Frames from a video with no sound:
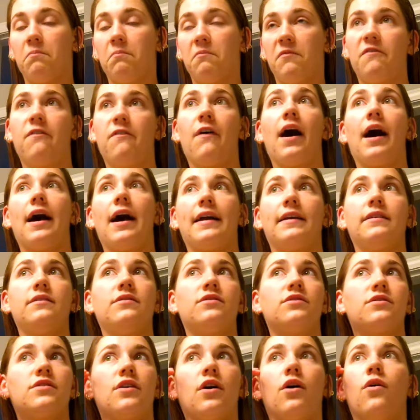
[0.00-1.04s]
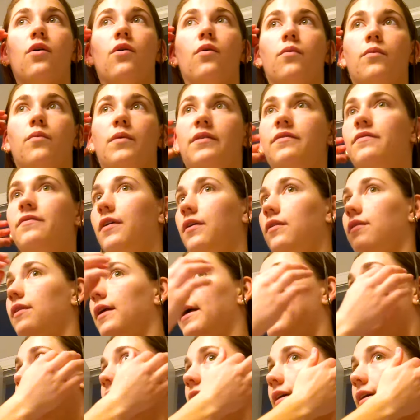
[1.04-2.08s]
fine, so we felt
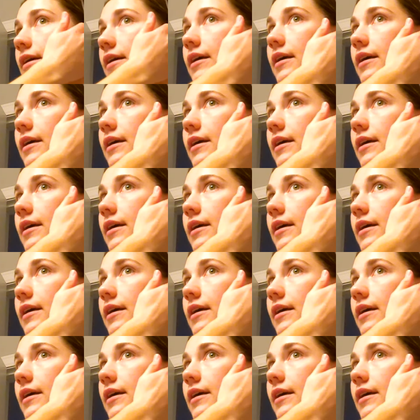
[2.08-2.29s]
like